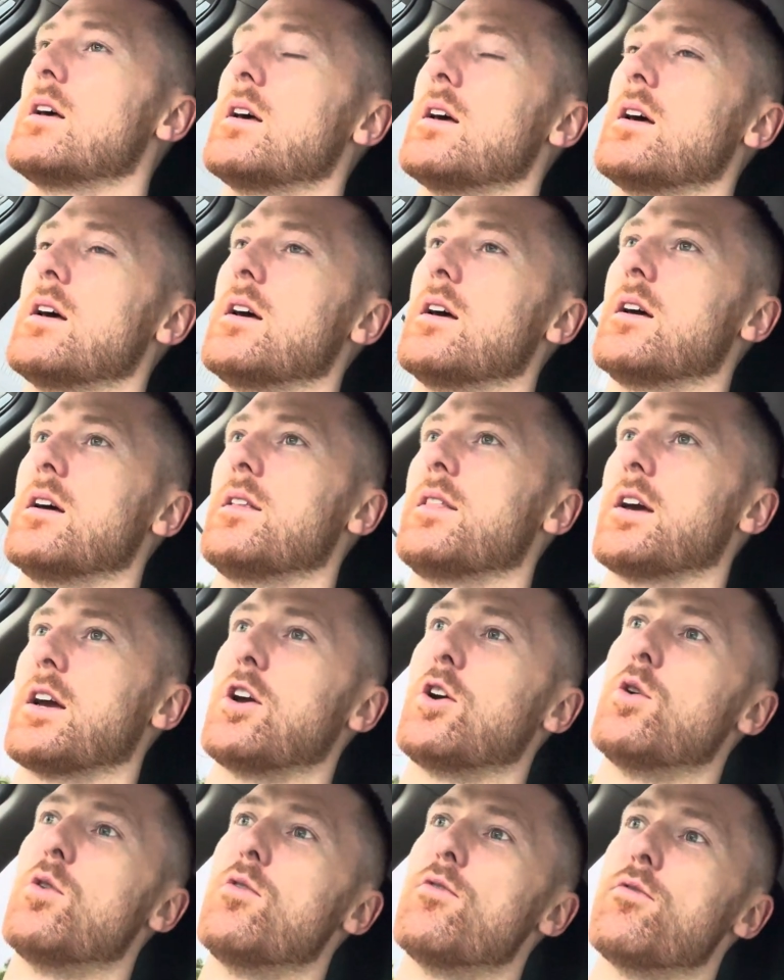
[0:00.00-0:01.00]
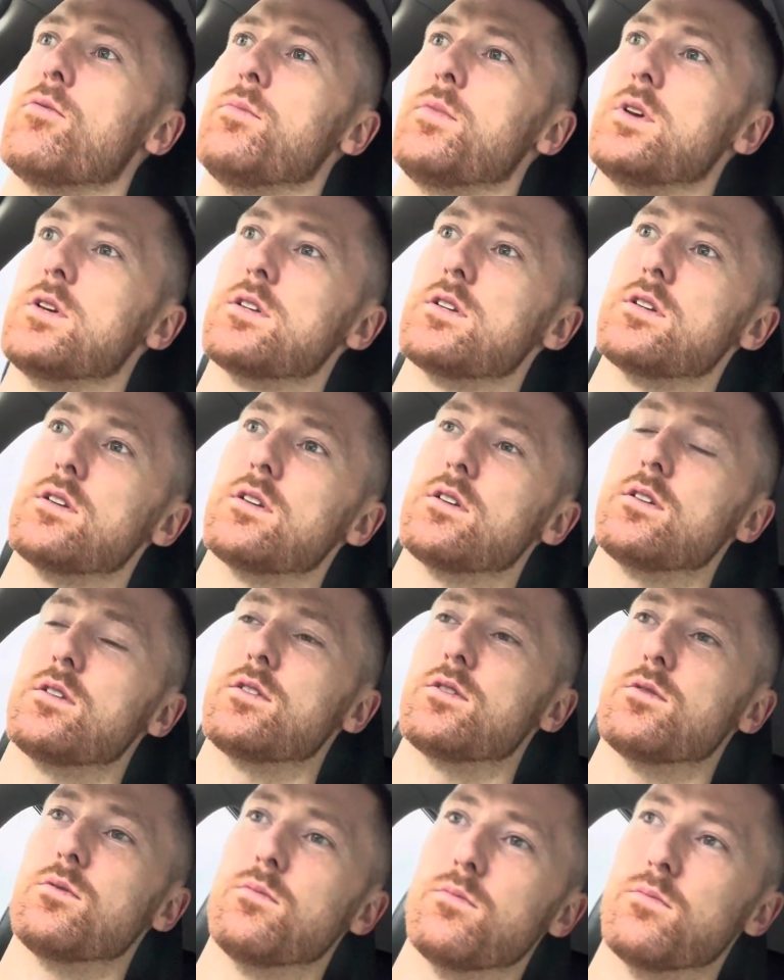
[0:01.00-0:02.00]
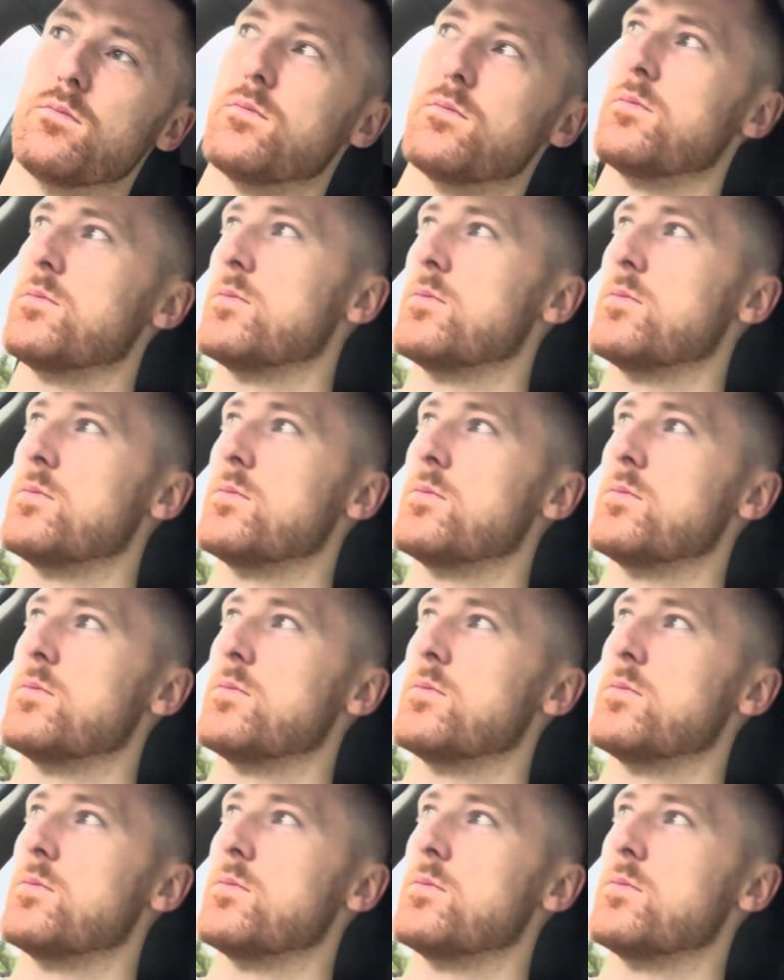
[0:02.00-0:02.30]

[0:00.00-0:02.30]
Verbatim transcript: uh, that can come from this. Some,